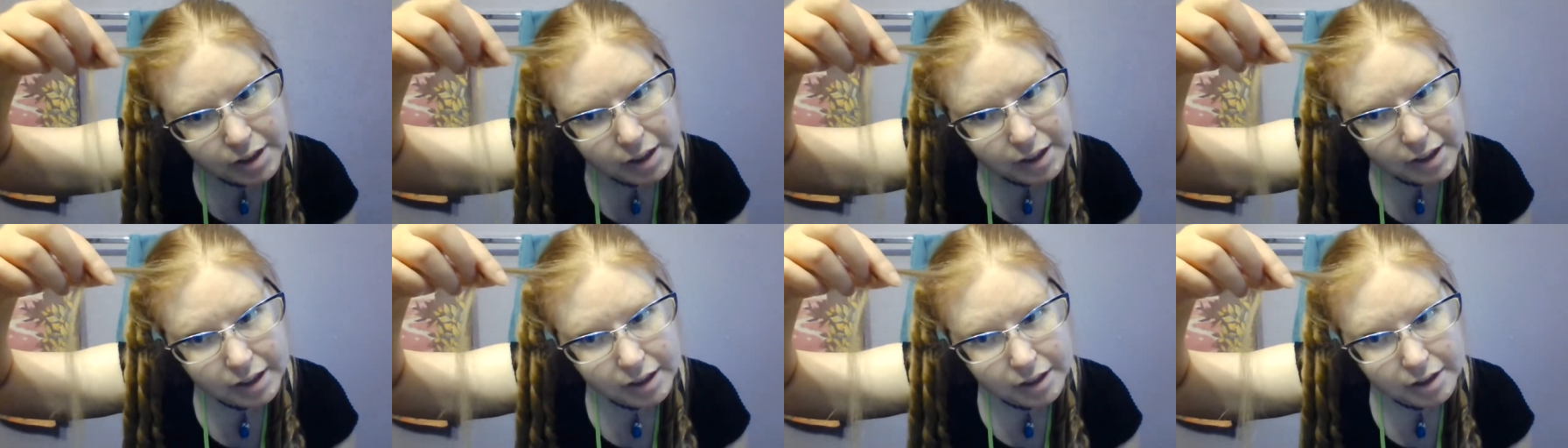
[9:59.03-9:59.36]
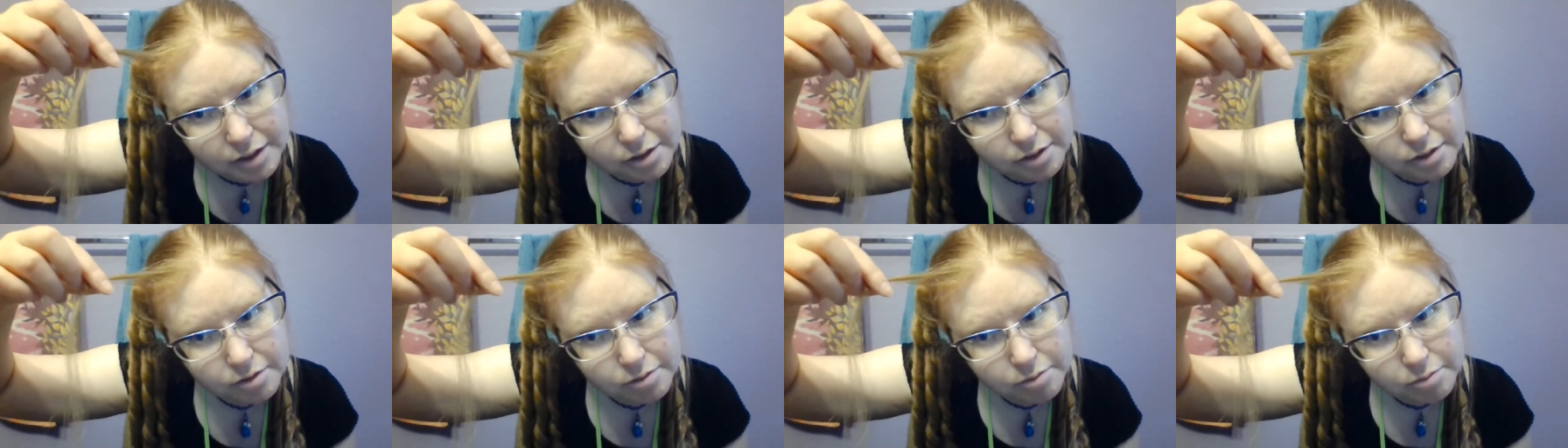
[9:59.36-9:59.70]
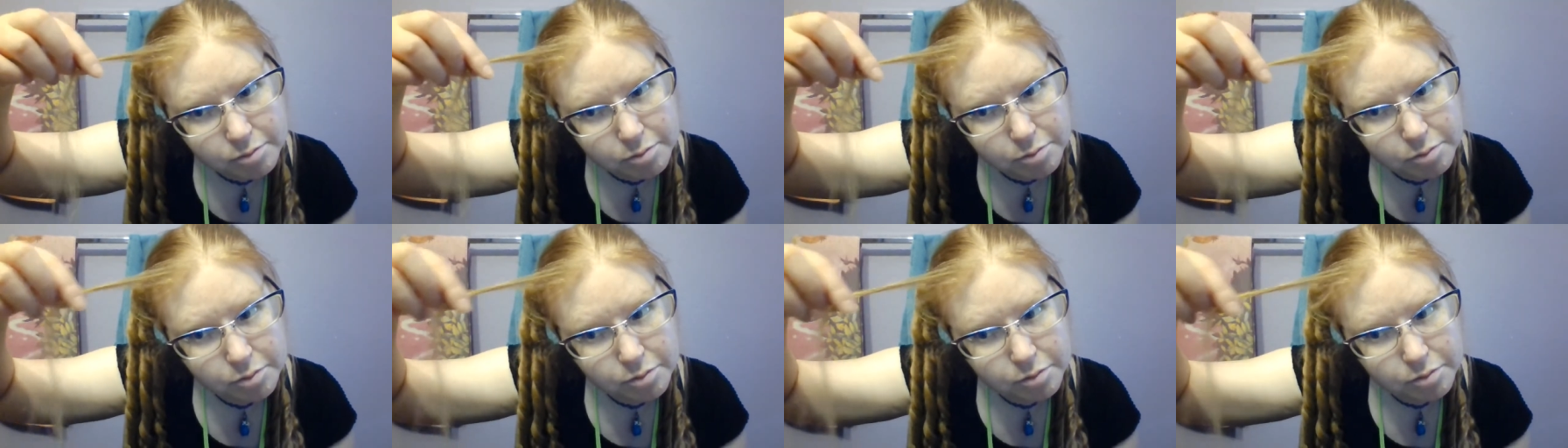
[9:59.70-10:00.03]
I did
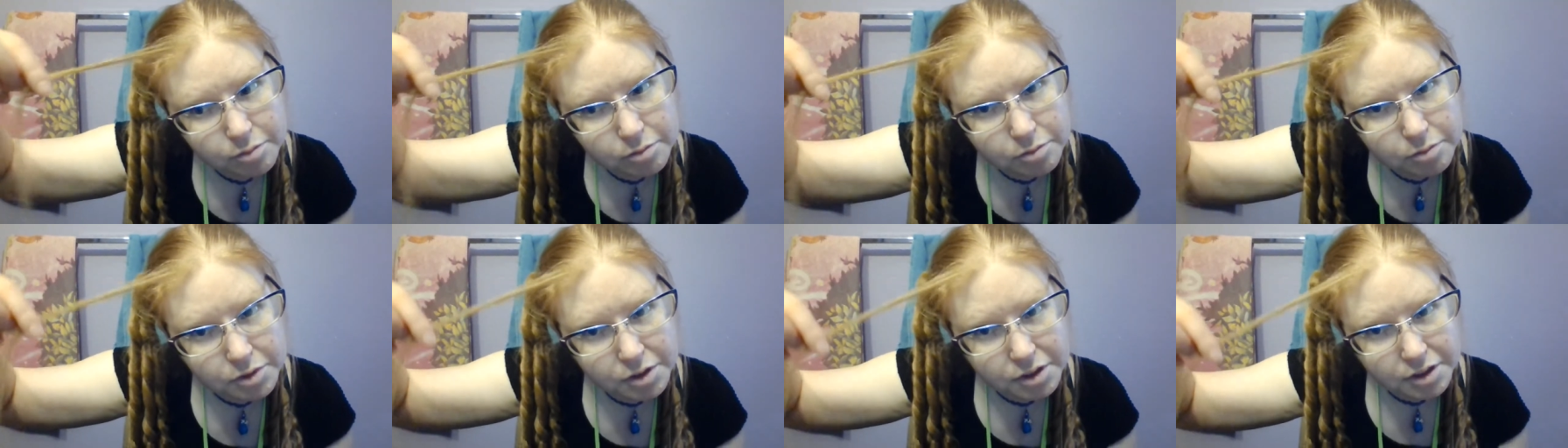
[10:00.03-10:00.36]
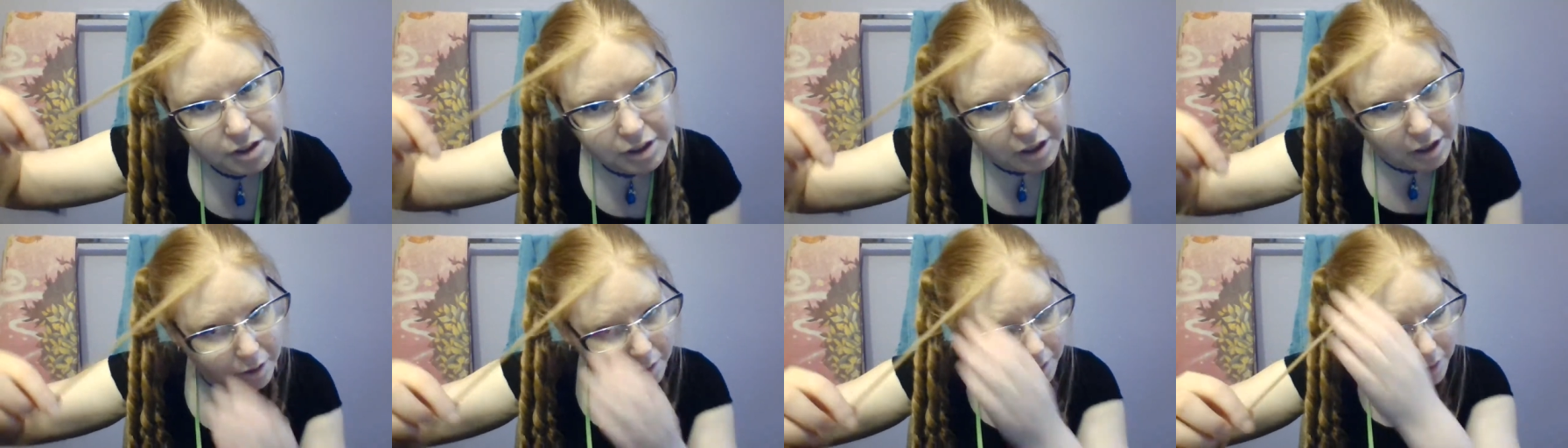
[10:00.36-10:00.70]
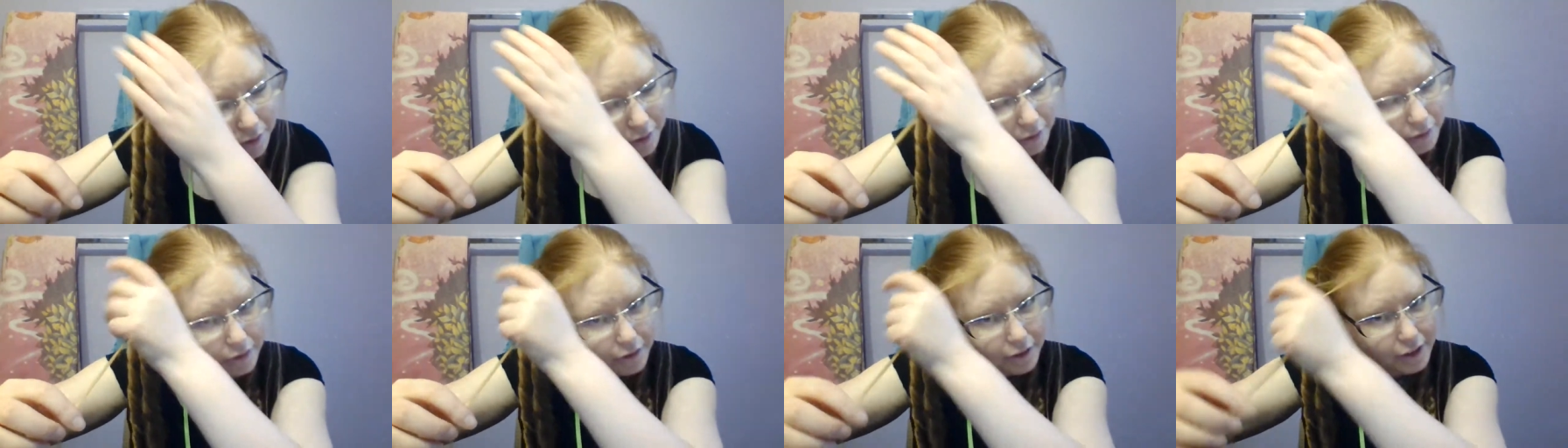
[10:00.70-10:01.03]

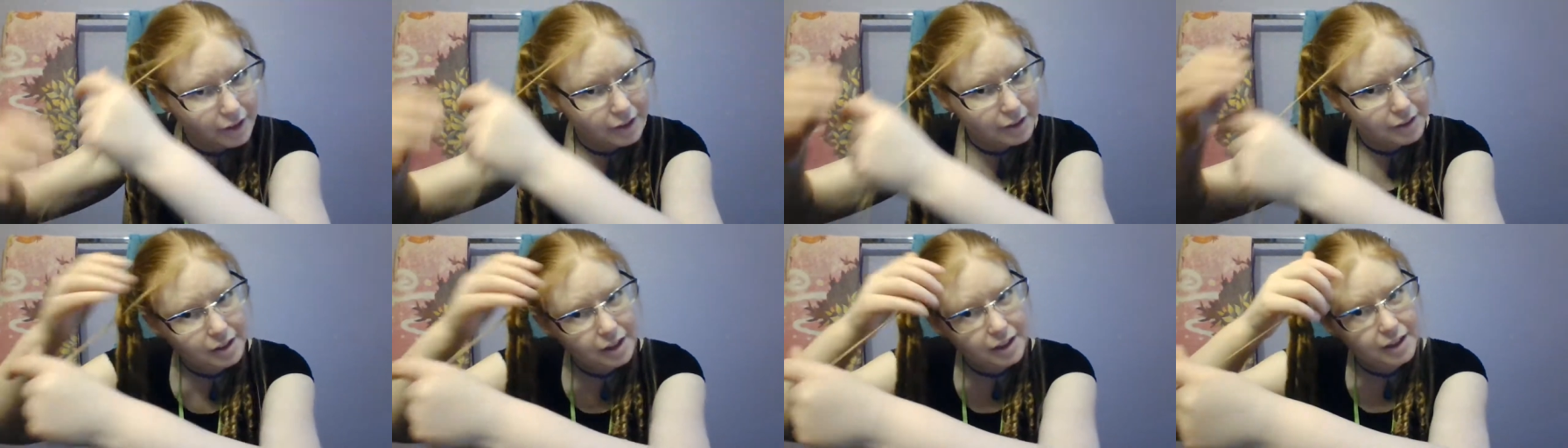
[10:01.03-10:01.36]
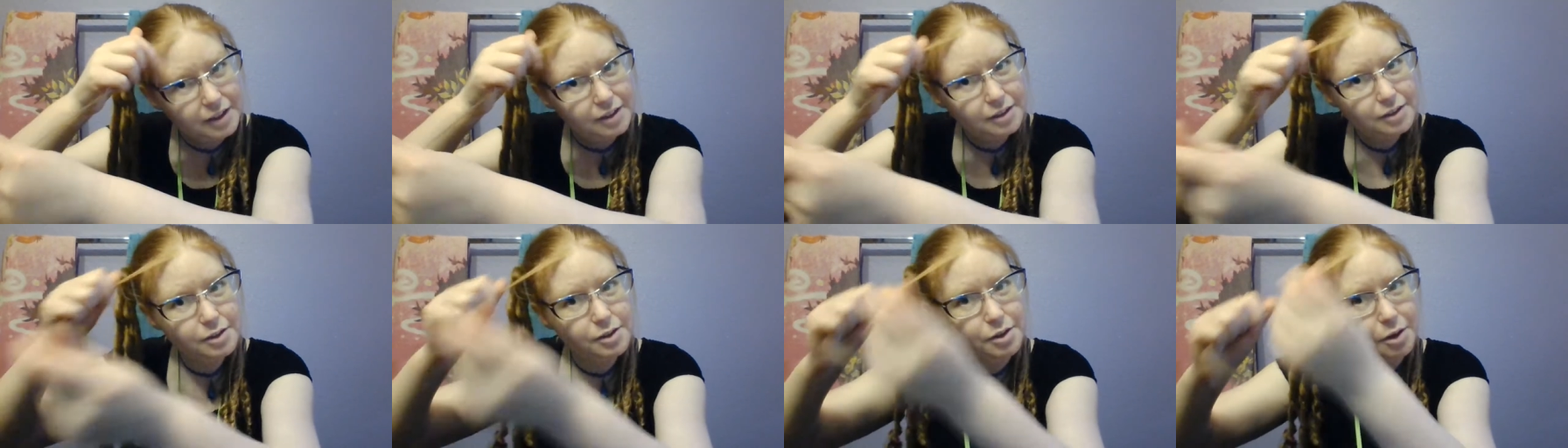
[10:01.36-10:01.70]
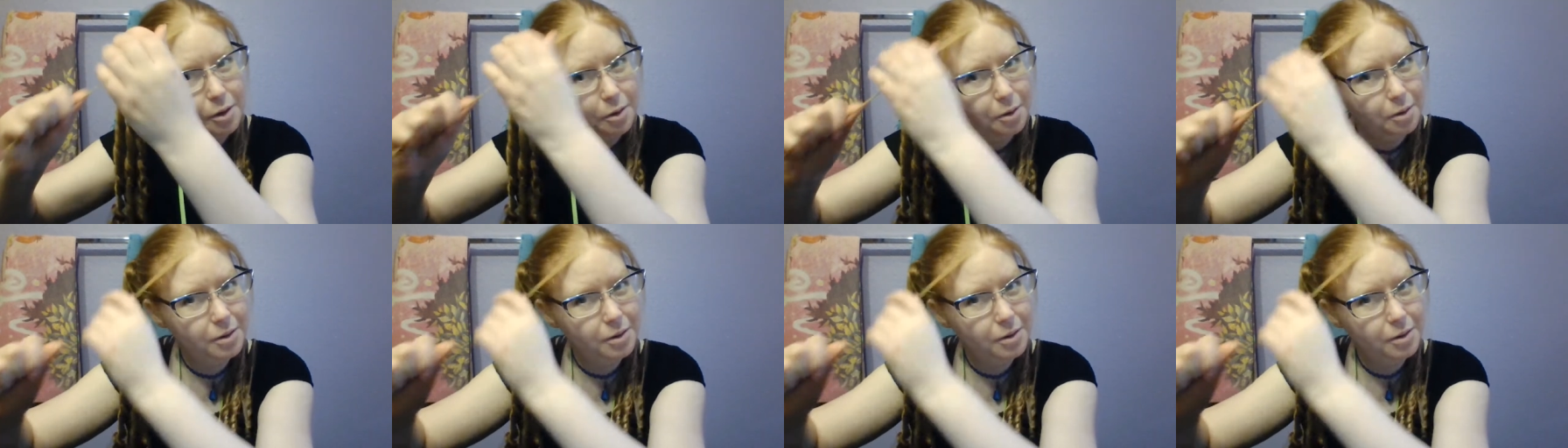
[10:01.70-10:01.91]
shower last night, so